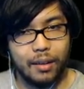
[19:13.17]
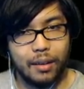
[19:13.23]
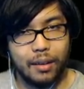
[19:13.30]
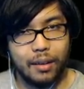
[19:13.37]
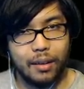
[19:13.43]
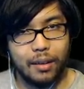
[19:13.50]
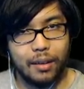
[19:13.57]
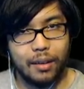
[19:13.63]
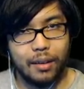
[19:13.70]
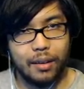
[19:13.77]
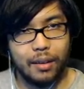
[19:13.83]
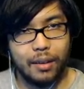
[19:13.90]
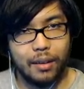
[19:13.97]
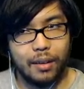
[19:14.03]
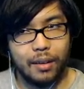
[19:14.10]

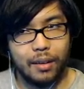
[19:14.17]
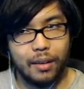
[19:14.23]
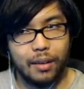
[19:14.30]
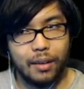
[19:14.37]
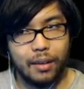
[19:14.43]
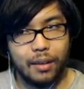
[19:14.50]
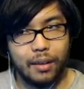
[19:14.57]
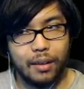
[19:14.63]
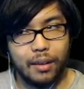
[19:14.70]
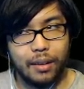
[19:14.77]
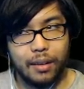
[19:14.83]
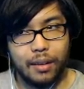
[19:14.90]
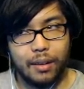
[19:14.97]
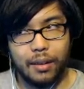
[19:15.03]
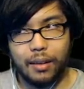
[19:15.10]

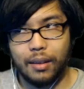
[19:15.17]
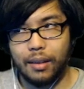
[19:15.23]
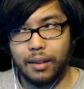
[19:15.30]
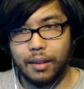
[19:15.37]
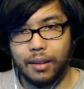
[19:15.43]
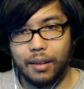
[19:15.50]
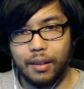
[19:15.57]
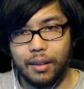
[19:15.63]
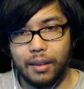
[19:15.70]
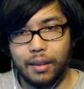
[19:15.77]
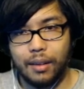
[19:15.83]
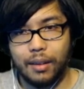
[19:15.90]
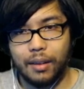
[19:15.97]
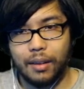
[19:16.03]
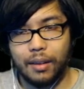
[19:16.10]

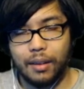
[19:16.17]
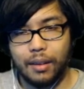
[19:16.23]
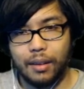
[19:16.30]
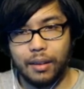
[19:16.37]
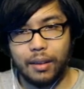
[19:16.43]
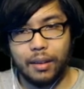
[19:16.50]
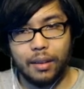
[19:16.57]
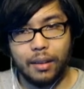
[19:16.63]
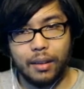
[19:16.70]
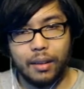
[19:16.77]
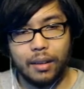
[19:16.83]
Nobody speaks.